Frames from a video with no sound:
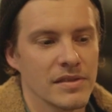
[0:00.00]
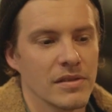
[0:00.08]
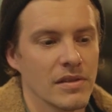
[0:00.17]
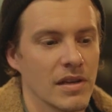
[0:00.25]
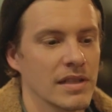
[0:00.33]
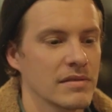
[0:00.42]

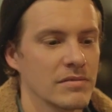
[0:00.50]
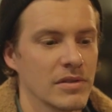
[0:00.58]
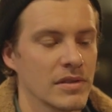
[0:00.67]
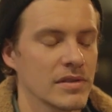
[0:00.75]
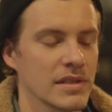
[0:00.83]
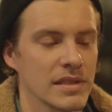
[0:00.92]
don't like
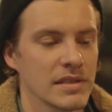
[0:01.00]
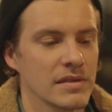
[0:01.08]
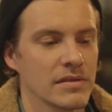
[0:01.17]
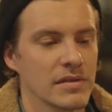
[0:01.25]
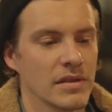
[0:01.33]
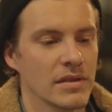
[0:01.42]
rehearsing
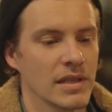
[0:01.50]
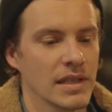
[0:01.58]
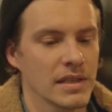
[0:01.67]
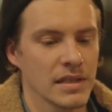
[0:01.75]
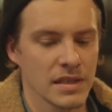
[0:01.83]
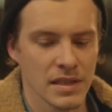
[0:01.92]
and don't like
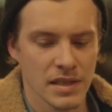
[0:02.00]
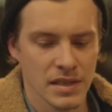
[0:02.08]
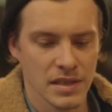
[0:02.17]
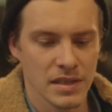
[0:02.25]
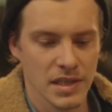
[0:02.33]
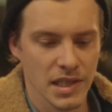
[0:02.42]

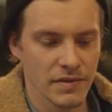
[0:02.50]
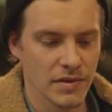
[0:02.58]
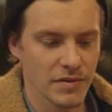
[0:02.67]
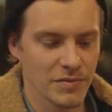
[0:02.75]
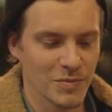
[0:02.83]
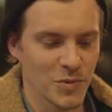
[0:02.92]

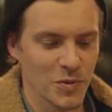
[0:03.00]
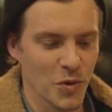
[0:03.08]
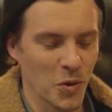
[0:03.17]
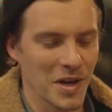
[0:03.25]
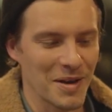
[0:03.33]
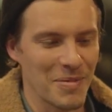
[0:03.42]
even
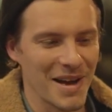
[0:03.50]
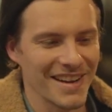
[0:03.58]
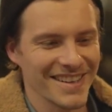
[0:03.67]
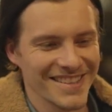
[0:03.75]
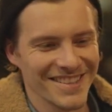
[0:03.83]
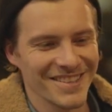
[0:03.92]
talking about
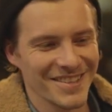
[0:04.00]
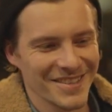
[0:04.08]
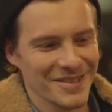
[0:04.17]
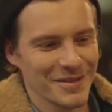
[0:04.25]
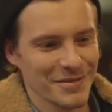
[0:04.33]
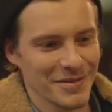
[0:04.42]
it, so you
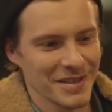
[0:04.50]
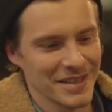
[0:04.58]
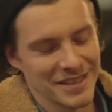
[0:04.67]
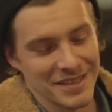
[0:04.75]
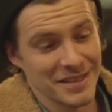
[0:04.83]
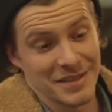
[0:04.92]
sort of
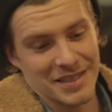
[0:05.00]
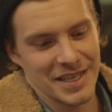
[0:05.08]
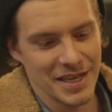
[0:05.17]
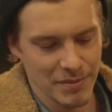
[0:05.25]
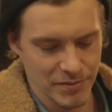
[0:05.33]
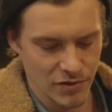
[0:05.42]

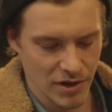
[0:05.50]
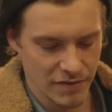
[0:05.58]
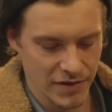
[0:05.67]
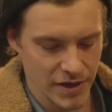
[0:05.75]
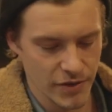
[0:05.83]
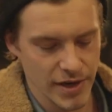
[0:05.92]
end up trying to
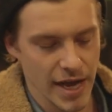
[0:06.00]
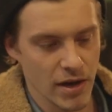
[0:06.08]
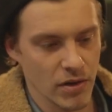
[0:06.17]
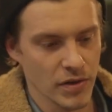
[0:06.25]
figure it out